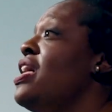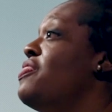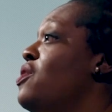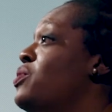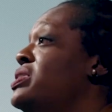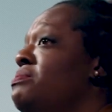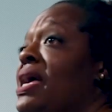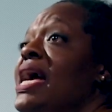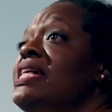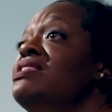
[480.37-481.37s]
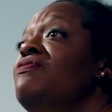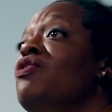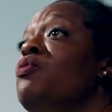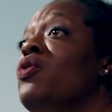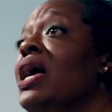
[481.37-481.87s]
there were demands
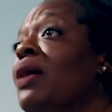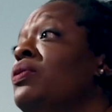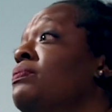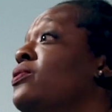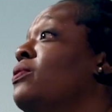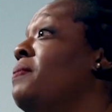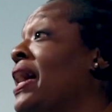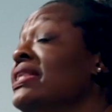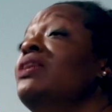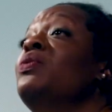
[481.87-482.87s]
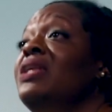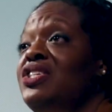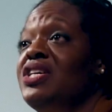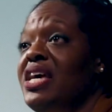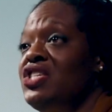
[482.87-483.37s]
for more equitable bilingual
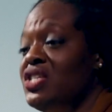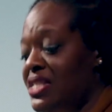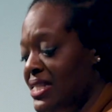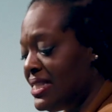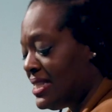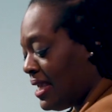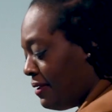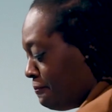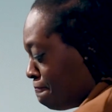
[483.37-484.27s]
education in the state.